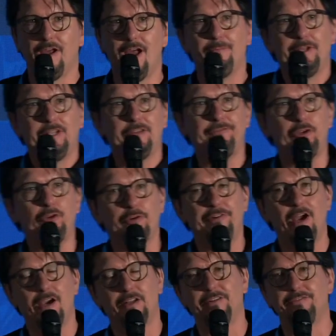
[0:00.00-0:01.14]
how many of you have
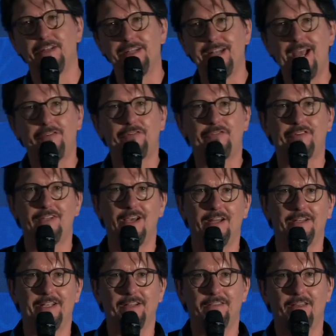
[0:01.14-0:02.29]
heard of the Nest
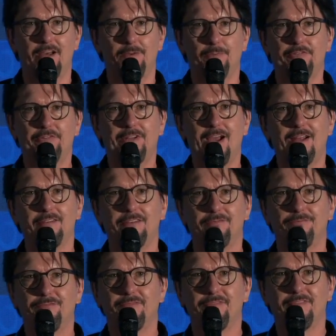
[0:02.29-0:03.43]
Learning Thermostat?
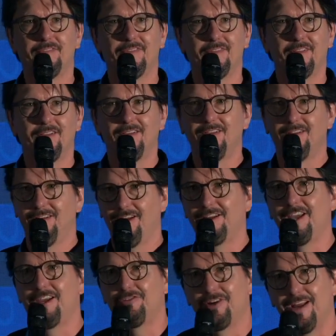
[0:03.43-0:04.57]

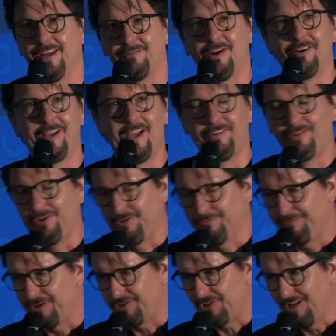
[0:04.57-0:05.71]
Okay, great. Okay, so you can
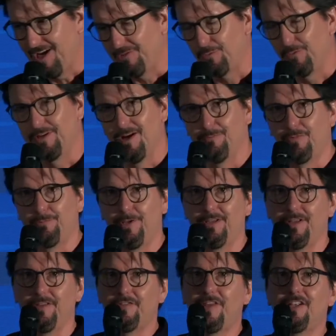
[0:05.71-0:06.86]
visualize what I'm speaking.
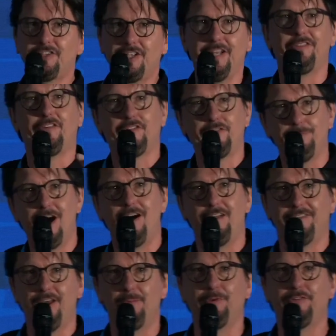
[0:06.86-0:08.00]
Essentially, it's a
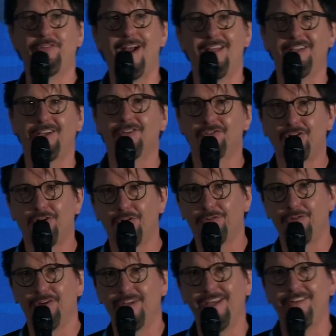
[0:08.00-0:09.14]
smart thermostat that controls
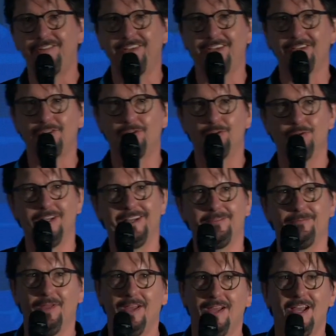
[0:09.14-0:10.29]
your heating and
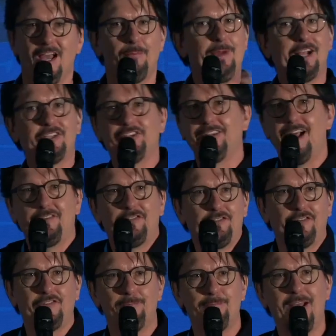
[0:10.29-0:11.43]
cooling. Imagine that's
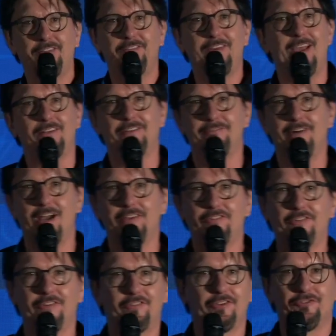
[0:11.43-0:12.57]
just a Medtech
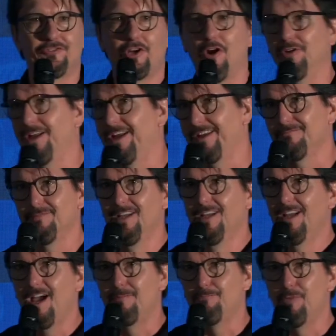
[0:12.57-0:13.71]
device that's controlling
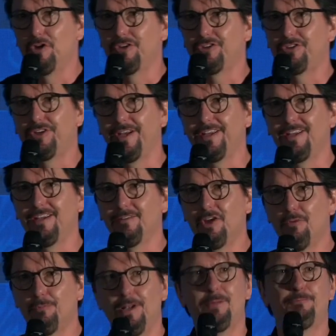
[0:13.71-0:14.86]
and monitoring
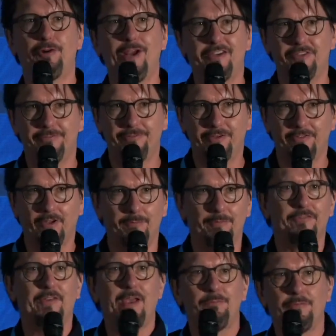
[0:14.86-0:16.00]
your blood pressure, for example. The
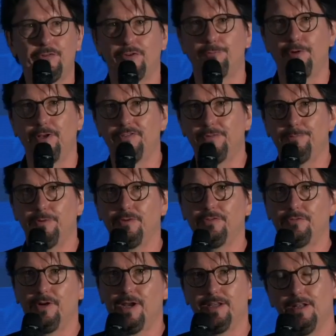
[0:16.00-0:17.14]
same sort of
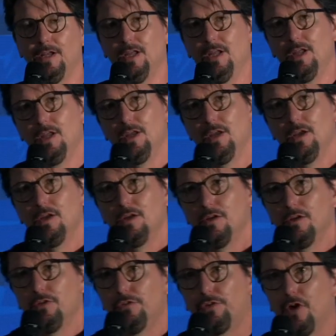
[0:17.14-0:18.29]
principles, right?
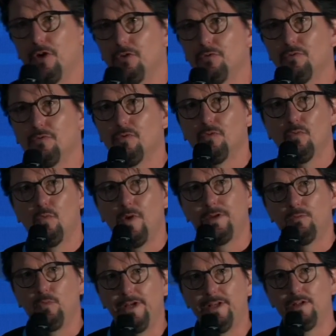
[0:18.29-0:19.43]
So
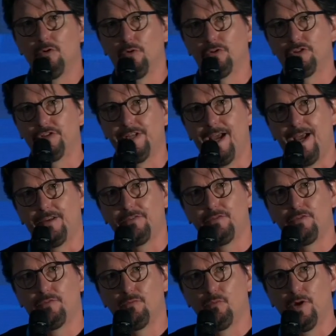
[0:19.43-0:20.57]
when we launched
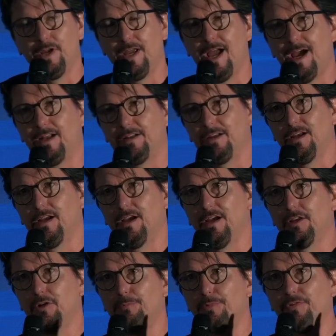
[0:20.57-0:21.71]
Nest, we had
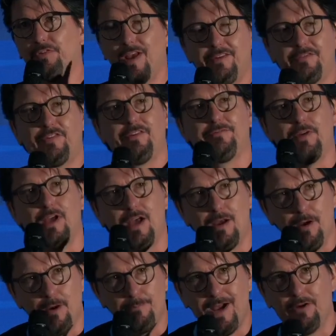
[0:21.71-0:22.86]
an obsessive
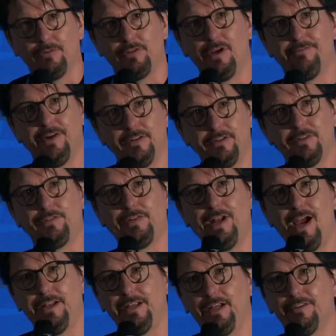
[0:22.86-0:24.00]
amount of
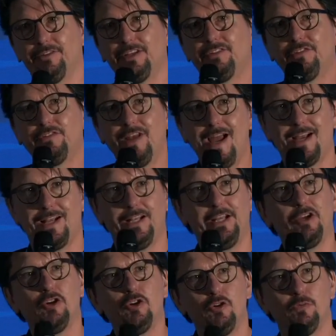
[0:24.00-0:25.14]
understanding of exactly
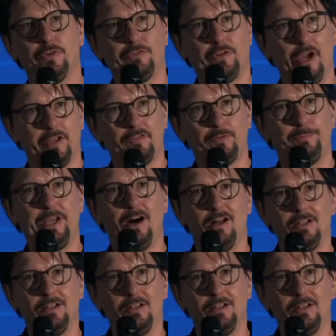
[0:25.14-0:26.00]
who was going to be our